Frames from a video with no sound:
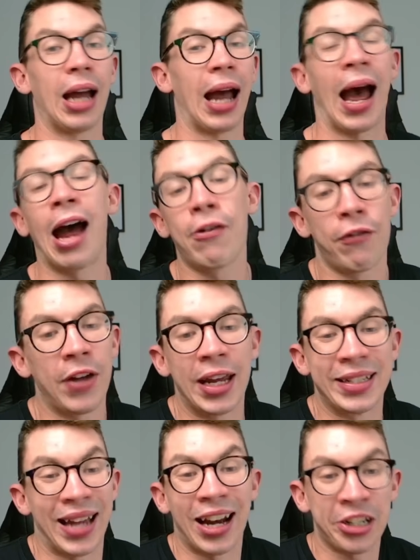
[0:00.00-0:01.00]
How fit
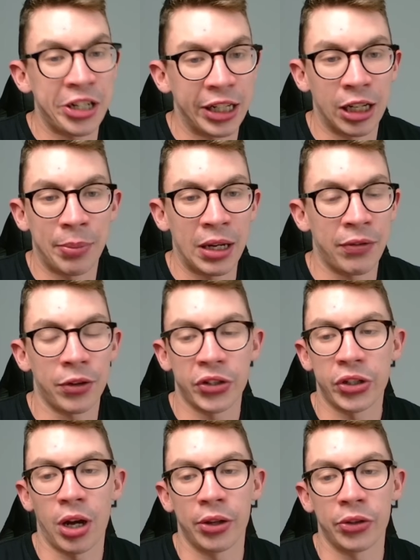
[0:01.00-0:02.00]
he's actually going to be for the
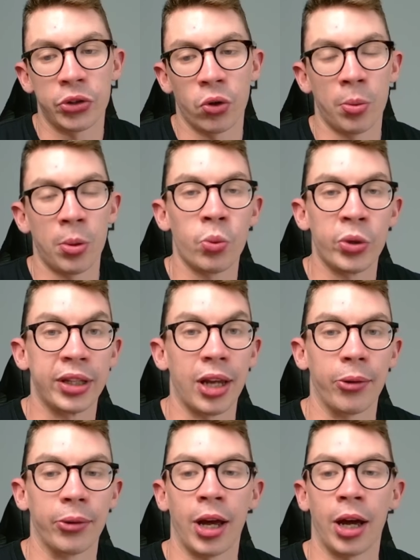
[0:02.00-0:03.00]
start of the tournament, we
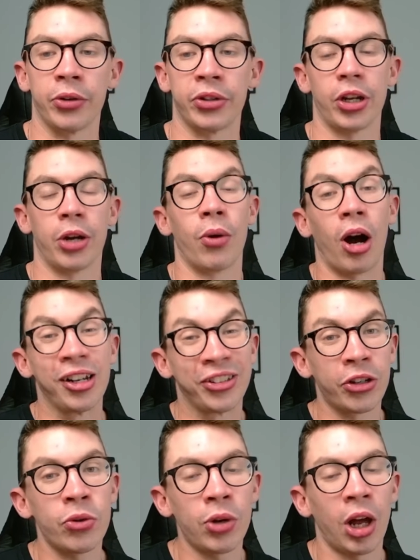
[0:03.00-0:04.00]
don't know. So I
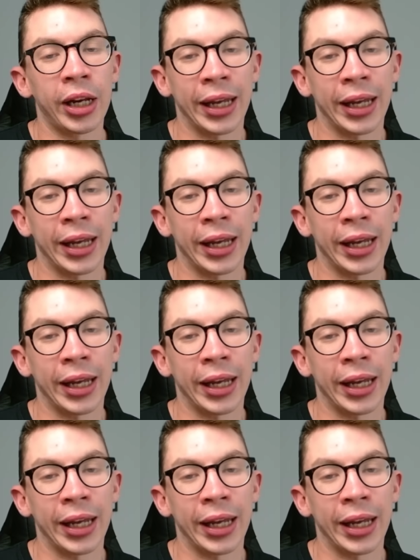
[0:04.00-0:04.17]
do like